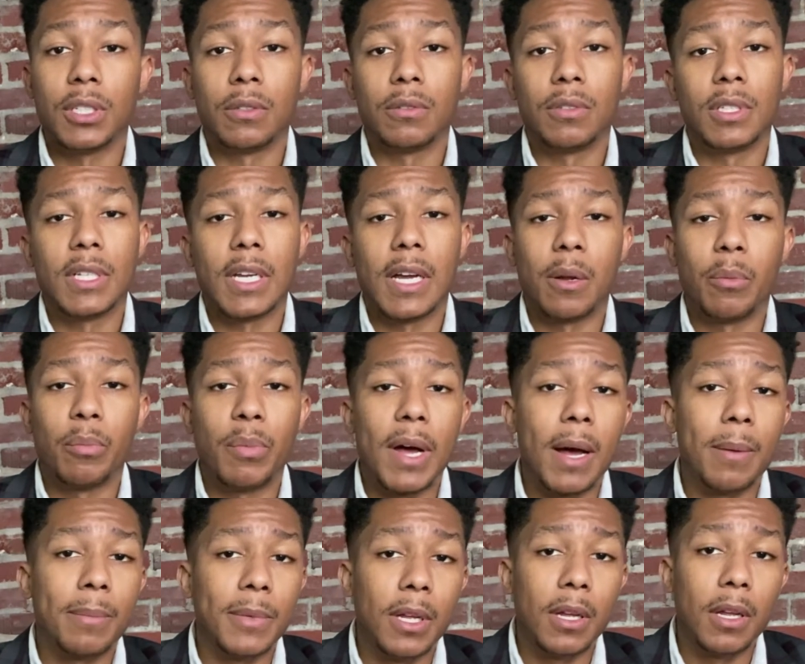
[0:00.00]
just kind of
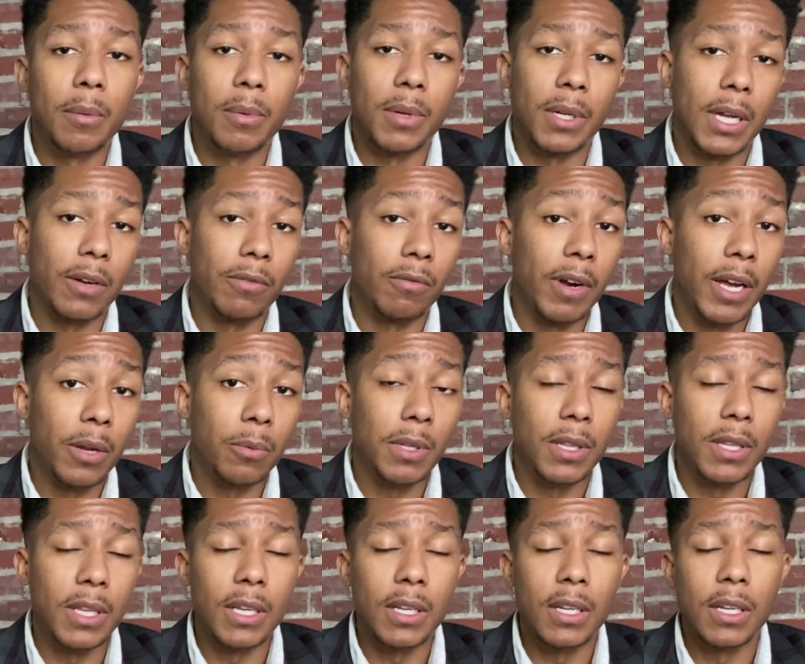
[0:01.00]
popped up and I ran
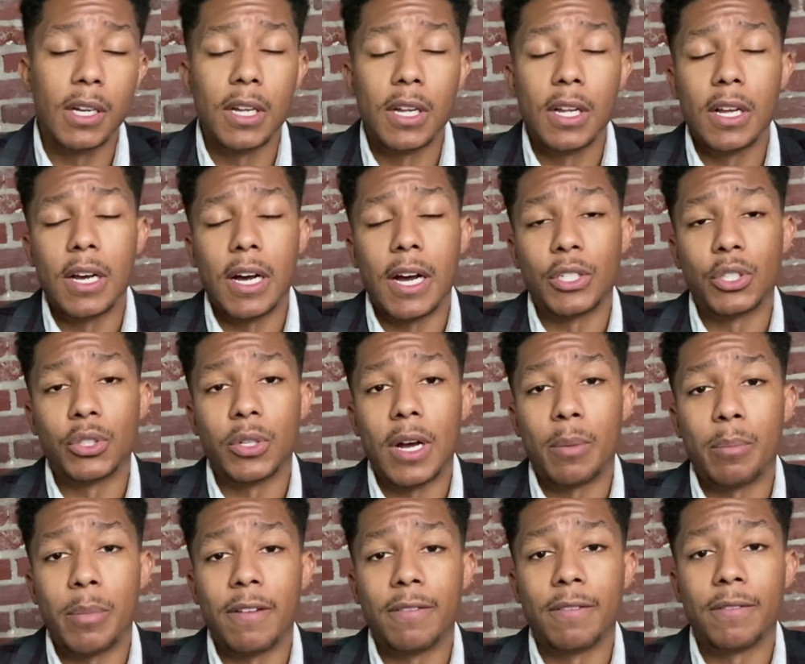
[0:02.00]
with it. I tried
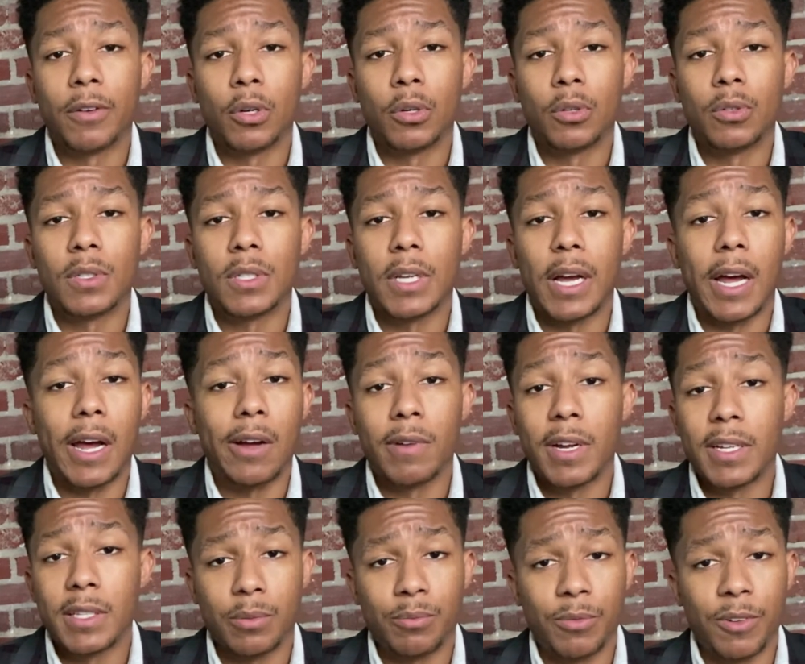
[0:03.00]
my first, I
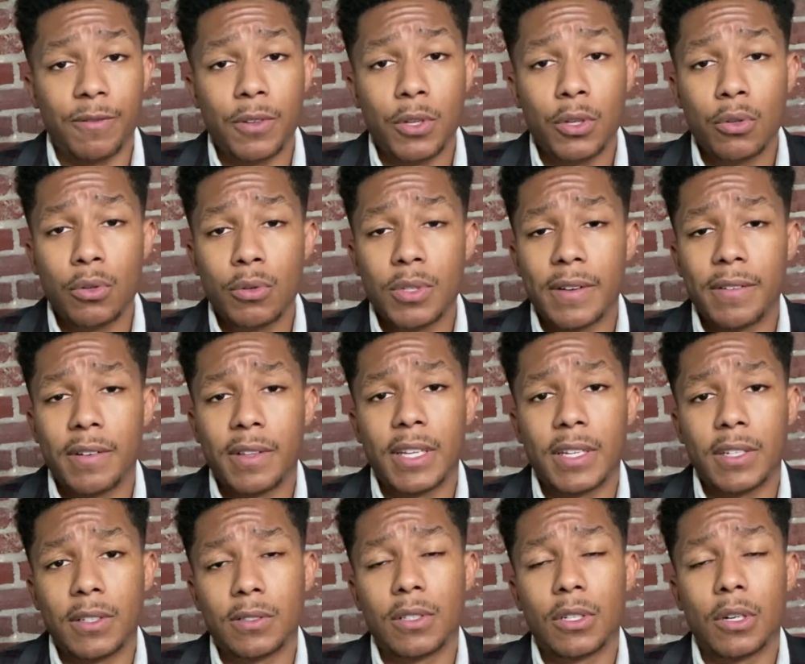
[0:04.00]
read some reviews,
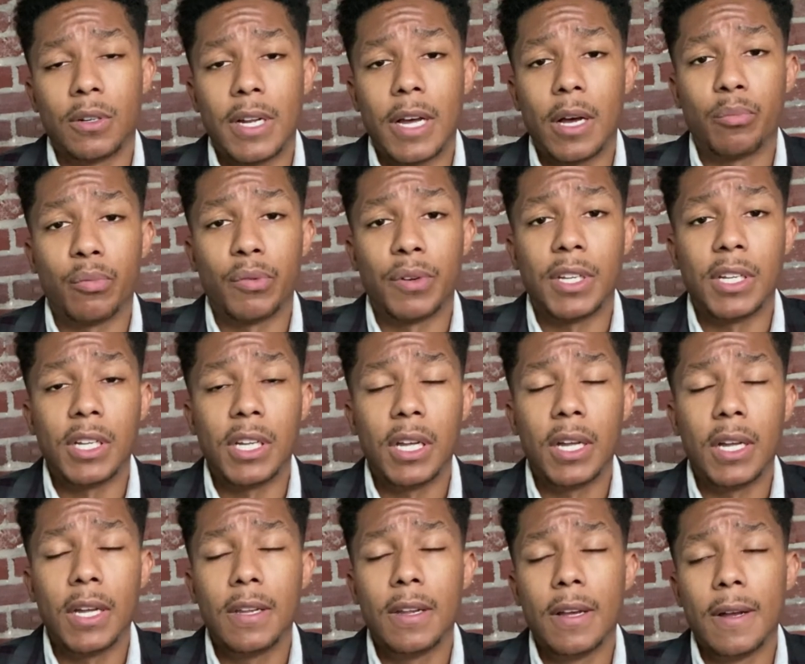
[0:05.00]
everything turned out pretty
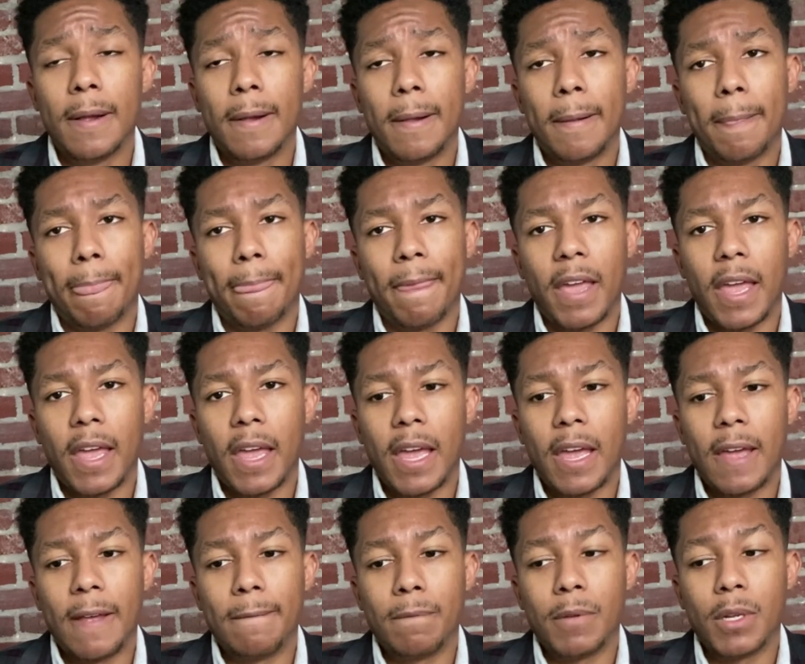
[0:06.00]
good.
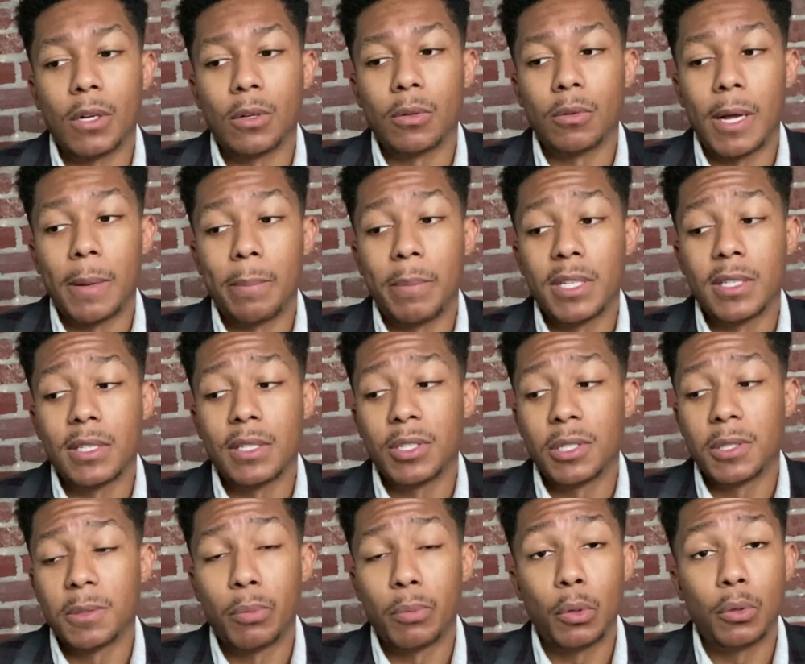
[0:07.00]
And, you know, I basically
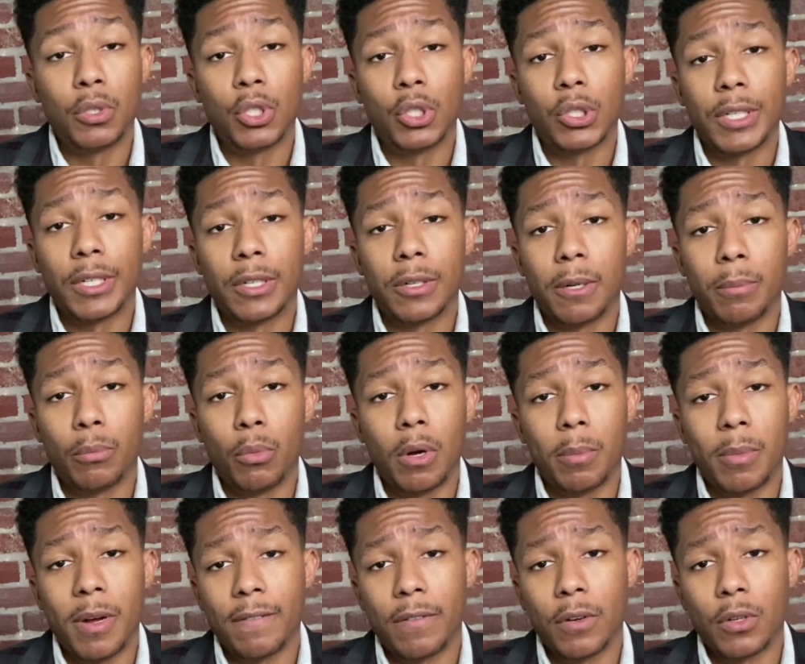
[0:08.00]
just pulled the trigger and bought
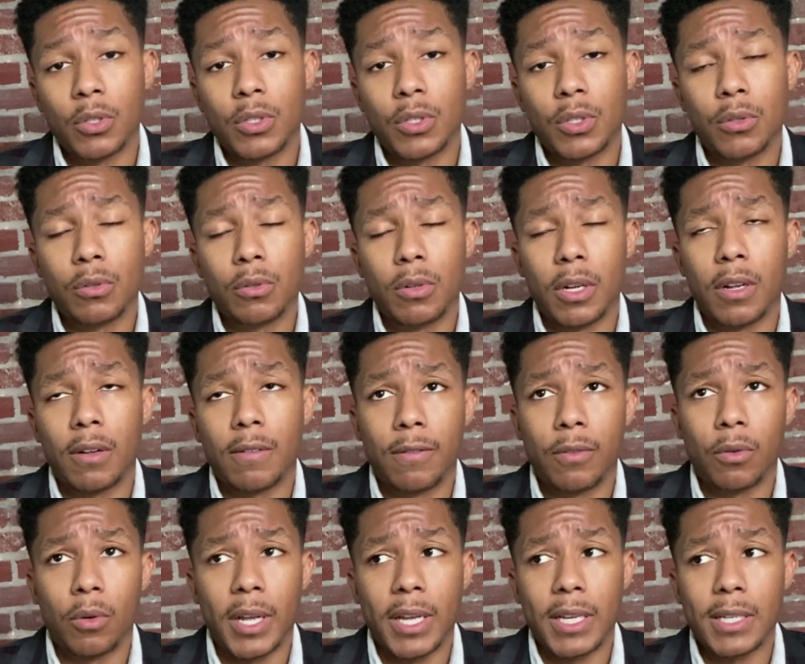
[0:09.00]
my first suit um,
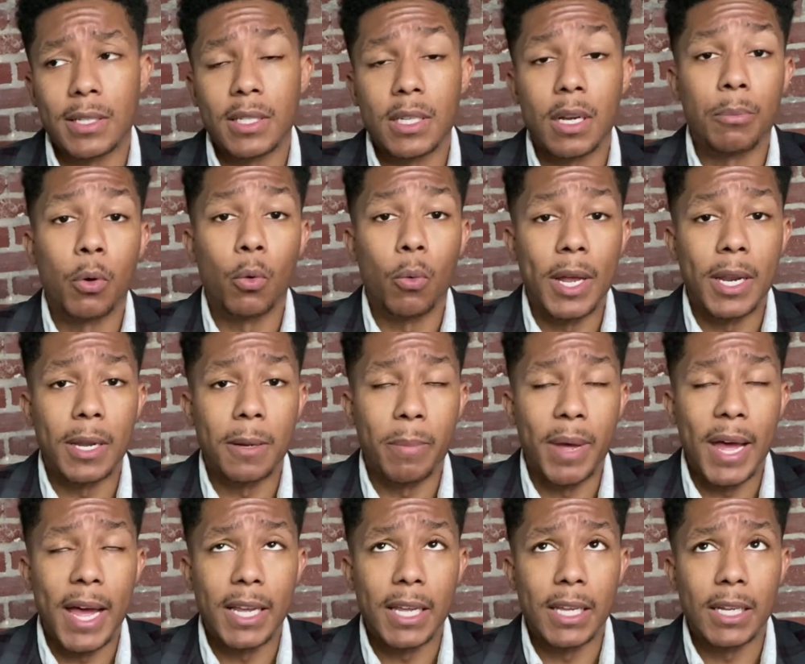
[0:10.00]
for a summer wedding
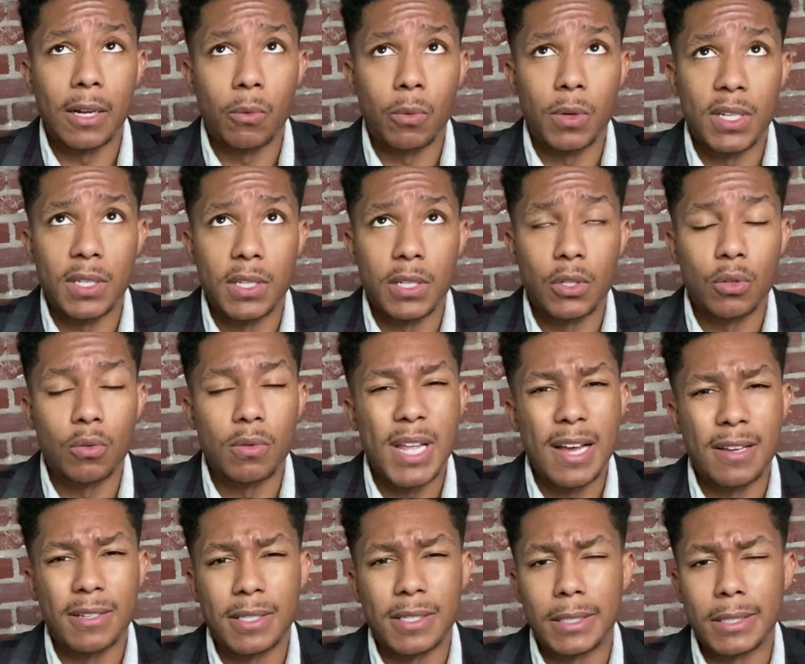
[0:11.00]
back in, I want to say two
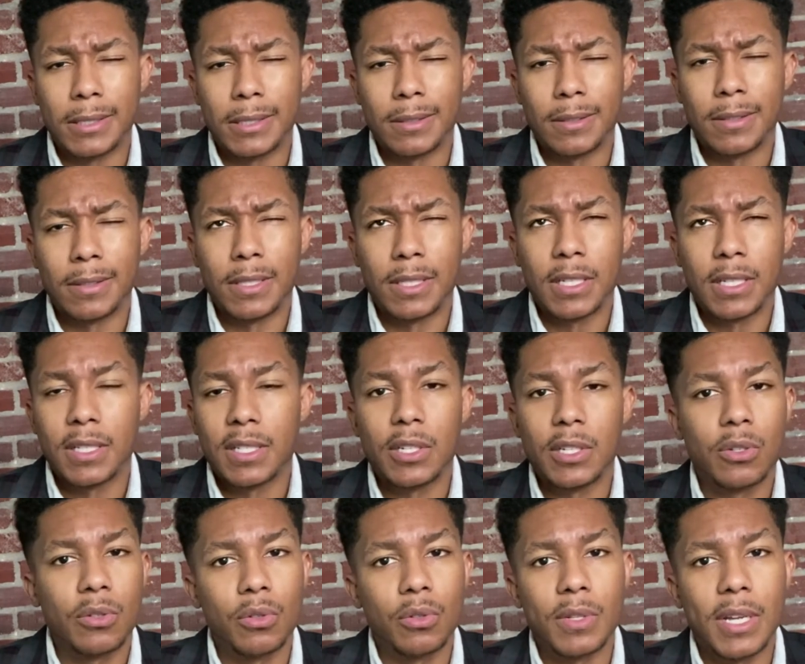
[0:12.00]
thousand sixteen
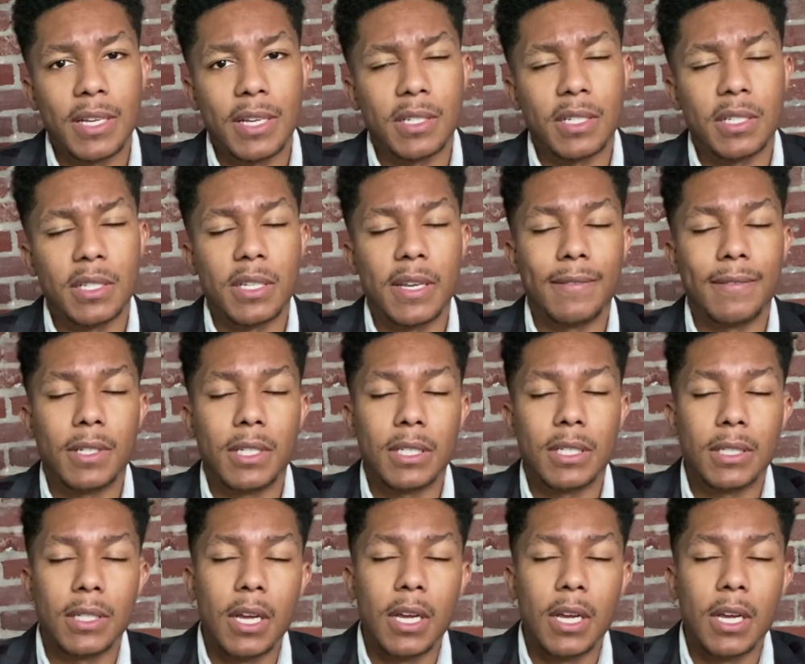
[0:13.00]
or two thousand seventeen.